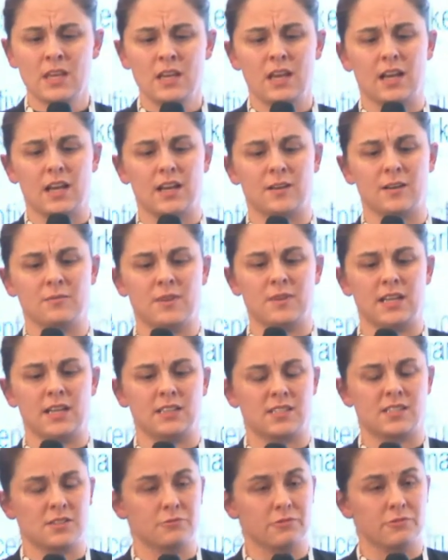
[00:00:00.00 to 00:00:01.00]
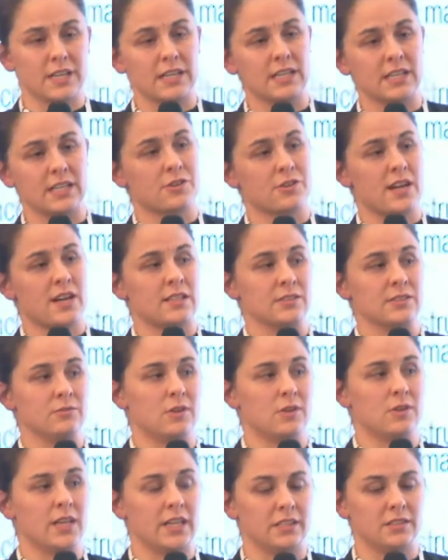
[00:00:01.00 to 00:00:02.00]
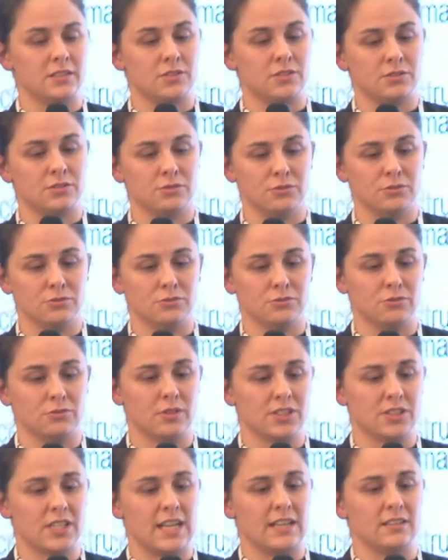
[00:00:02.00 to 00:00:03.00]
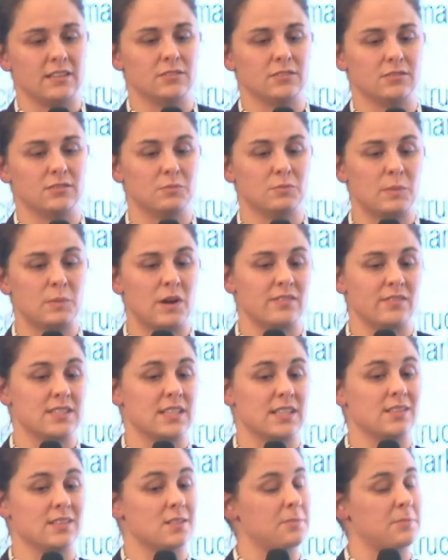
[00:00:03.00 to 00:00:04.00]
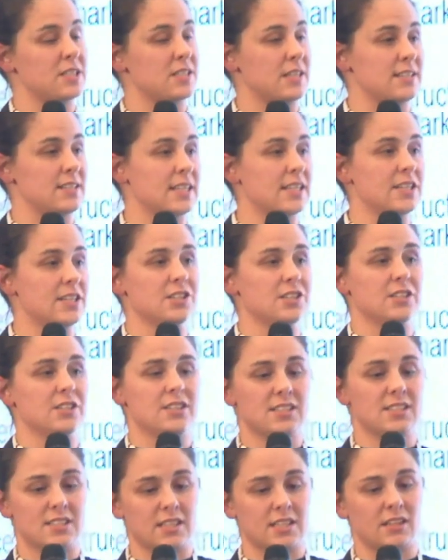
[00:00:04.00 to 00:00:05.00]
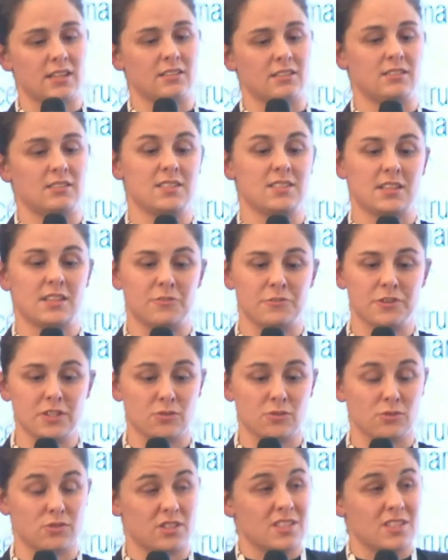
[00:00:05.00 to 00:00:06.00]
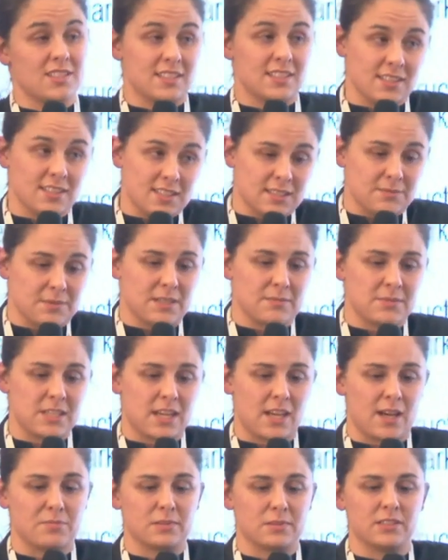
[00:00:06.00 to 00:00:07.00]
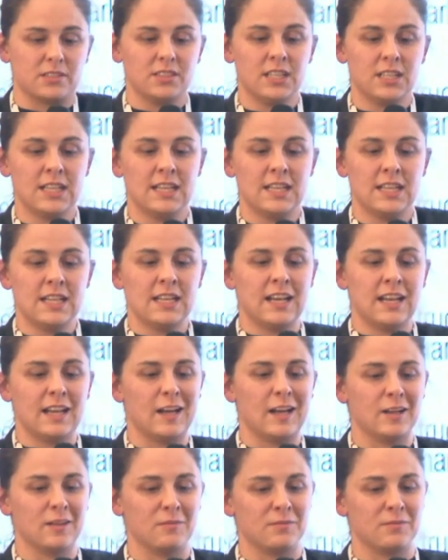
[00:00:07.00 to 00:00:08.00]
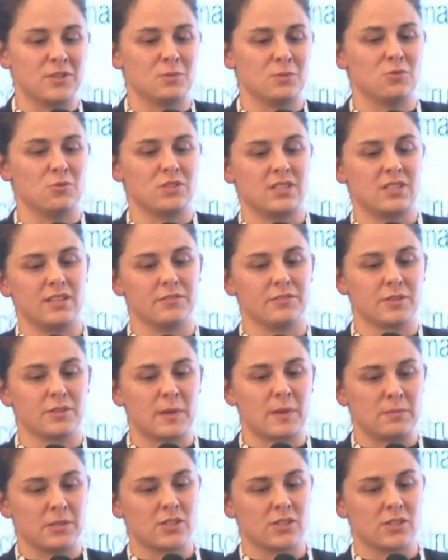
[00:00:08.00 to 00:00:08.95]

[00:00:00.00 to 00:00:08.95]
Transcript: And it's a really attractive way to channel private sector specializations, skills, and resources, and sometimes capital, towards delivering public